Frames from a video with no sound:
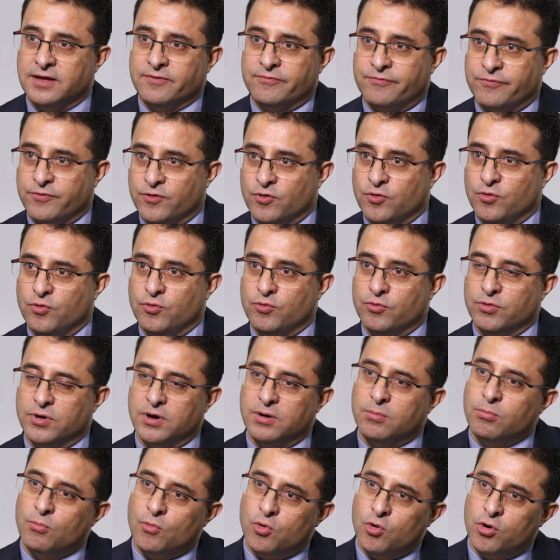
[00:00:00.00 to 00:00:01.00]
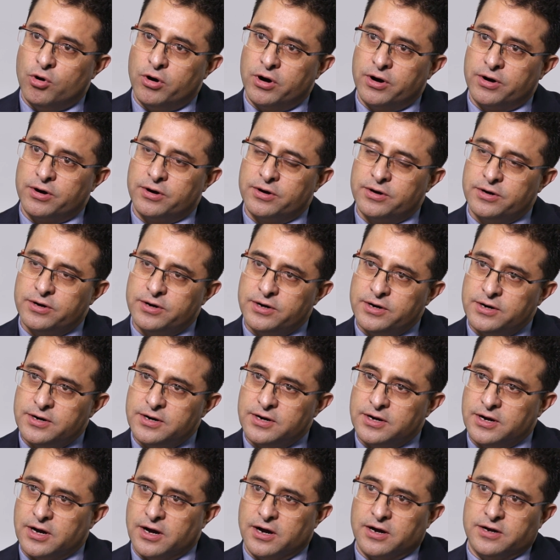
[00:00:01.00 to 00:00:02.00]
there are few more
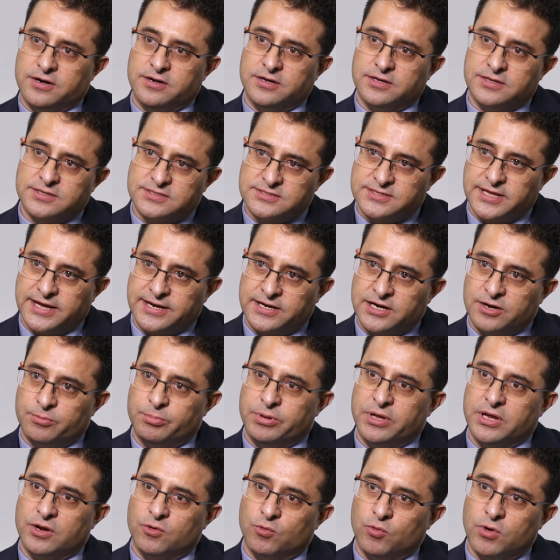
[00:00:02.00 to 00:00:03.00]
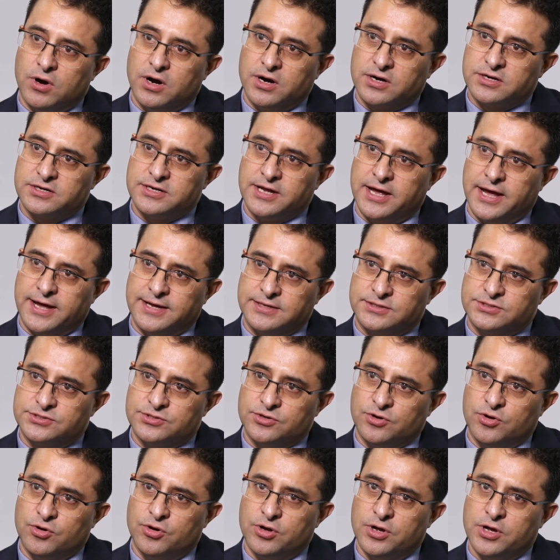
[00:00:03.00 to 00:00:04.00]
hurdles that are being worked at.
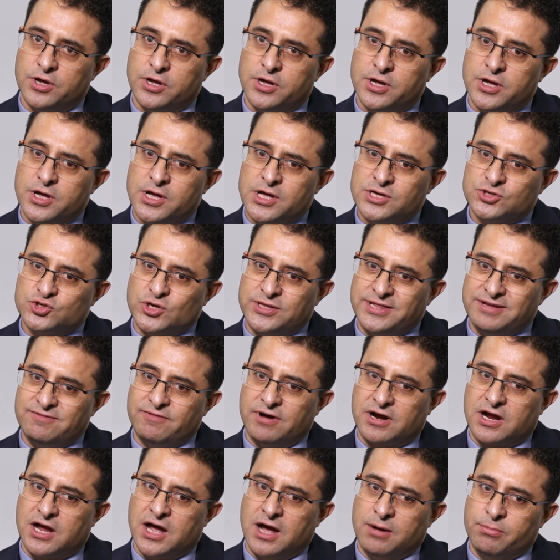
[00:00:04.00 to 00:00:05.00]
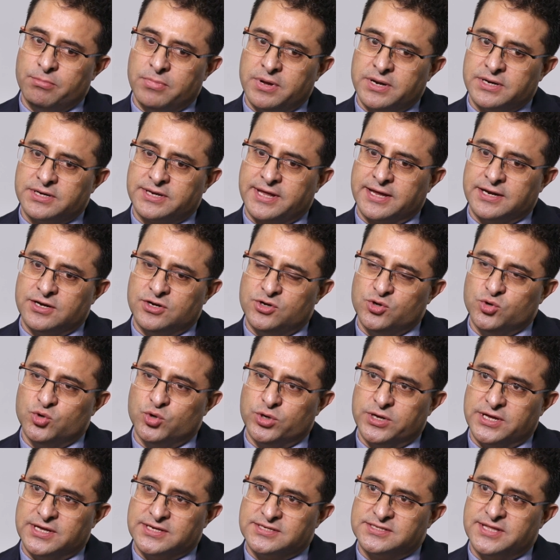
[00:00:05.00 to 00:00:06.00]
So I think what government can
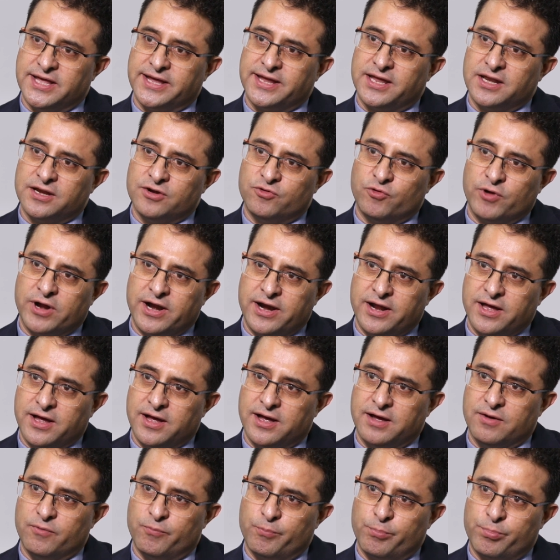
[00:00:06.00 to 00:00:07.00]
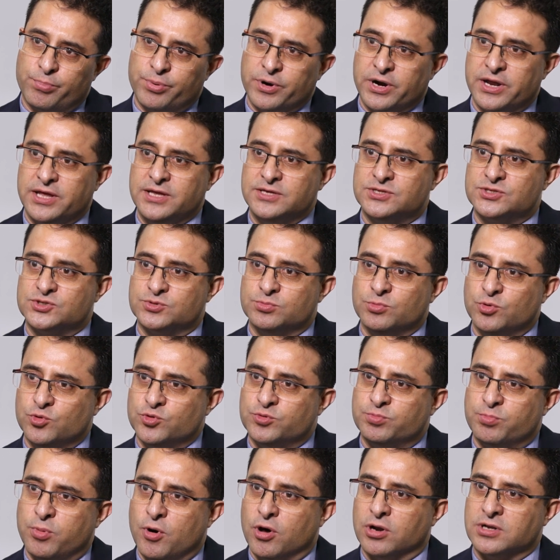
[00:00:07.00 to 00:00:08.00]
do is they can create a pretty
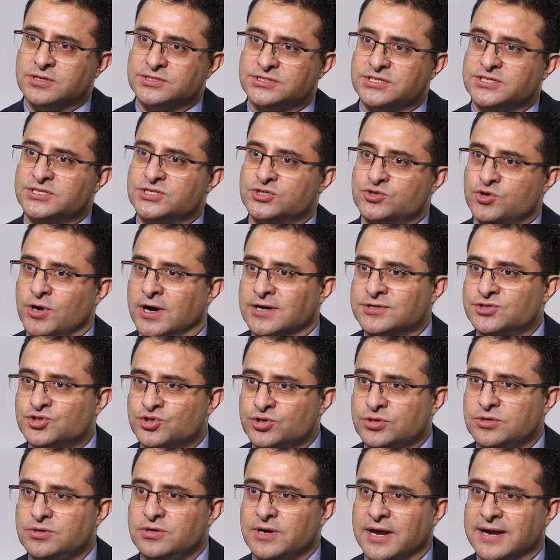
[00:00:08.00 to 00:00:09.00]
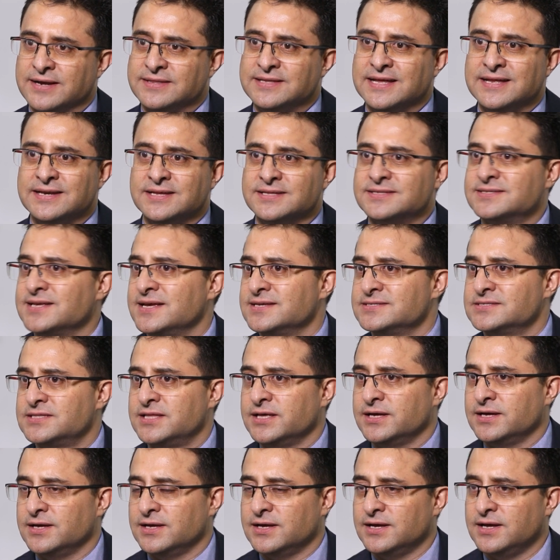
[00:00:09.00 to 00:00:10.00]
smooth policy structure, and then it is
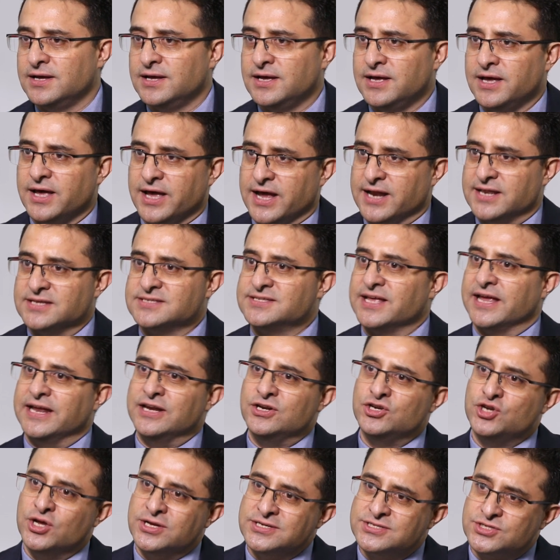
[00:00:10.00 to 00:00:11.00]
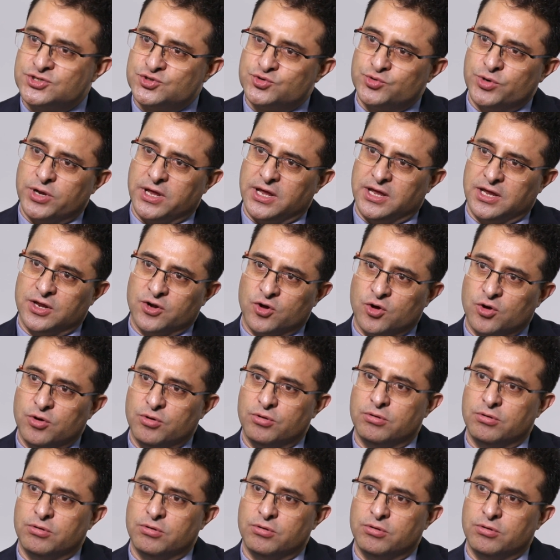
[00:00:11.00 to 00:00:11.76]
the industry,